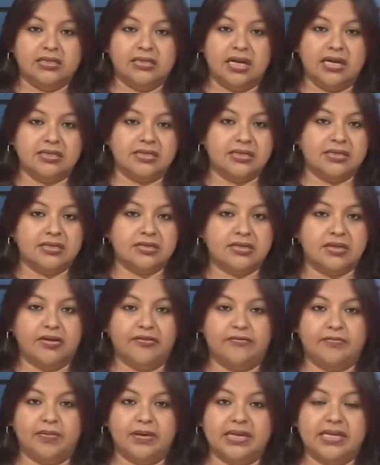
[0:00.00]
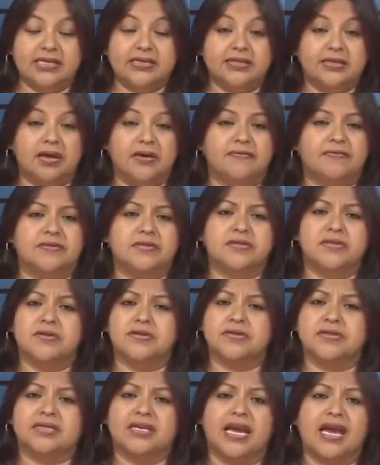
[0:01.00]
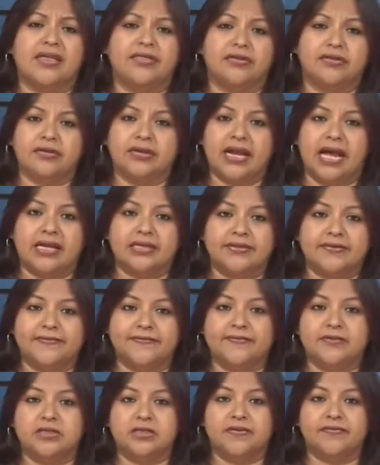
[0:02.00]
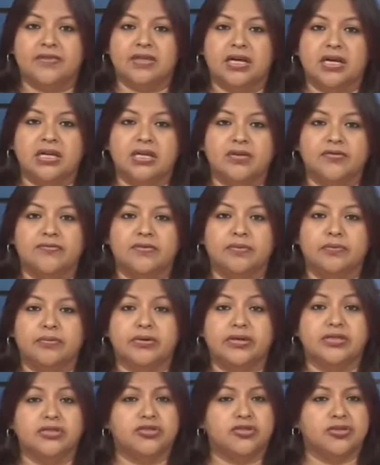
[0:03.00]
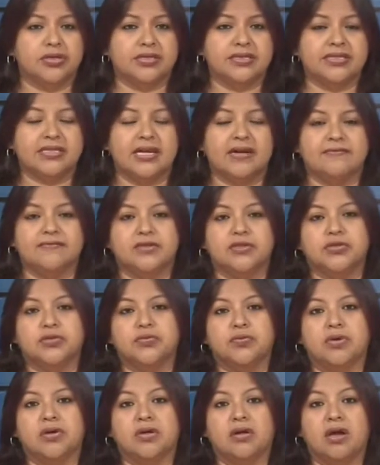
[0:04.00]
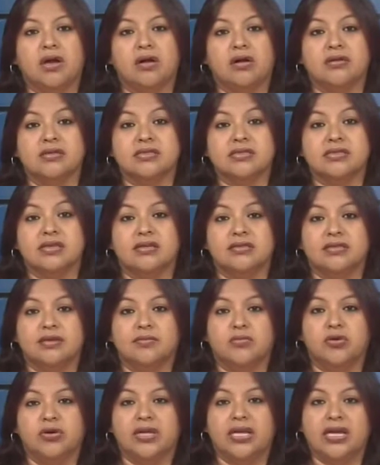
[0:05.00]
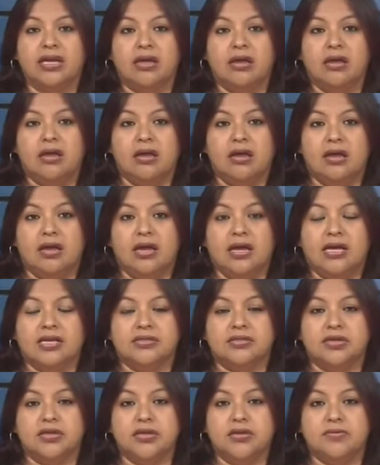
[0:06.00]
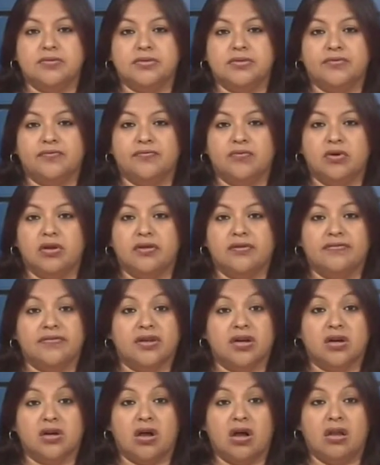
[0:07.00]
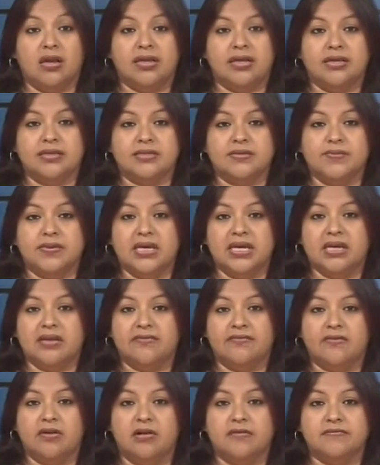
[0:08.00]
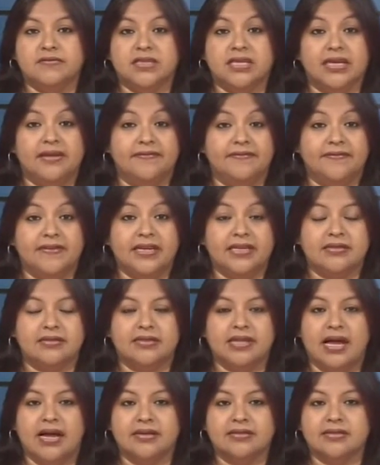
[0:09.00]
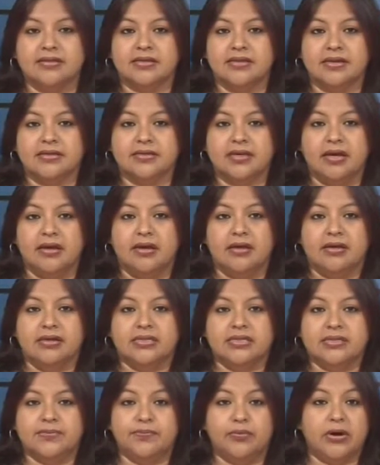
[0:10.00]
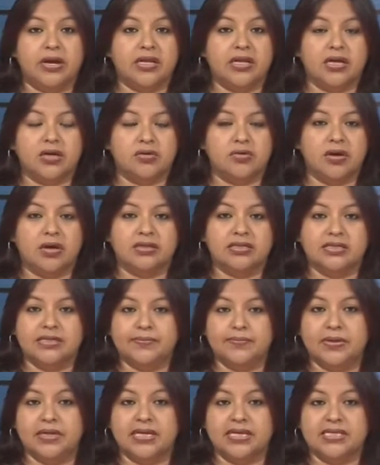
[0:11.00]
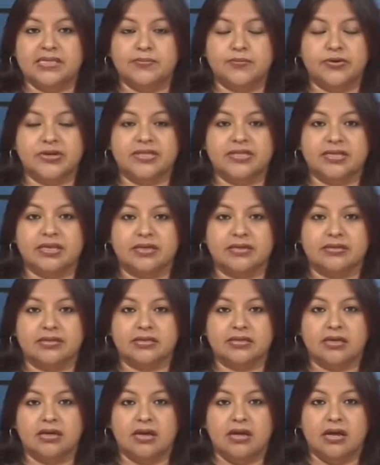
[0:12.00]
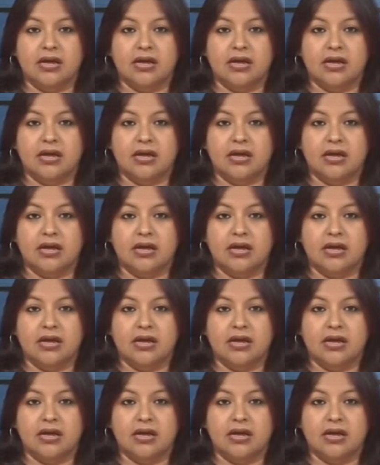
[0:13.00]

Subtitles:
Dozens of police officers gathered at the foot of the Halova Bridge just after 2 o'clock on Sunday morning as the news of one of their colleagues being involved in a fatal accident spread across the police precincts.